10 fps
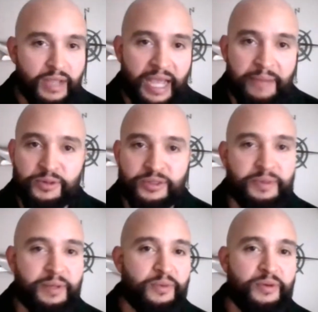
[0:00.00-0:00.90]
gambled to
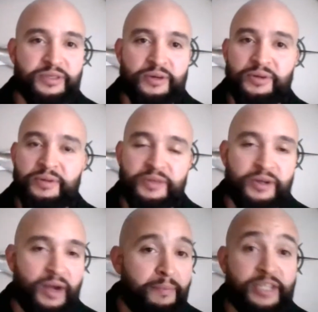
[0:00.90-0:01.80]
people and told them,
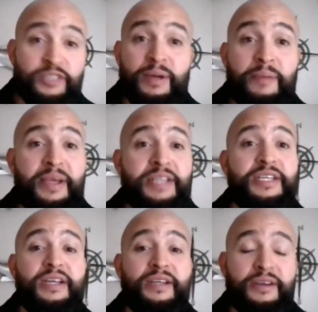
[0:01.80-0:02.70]
I bet you my paycheck,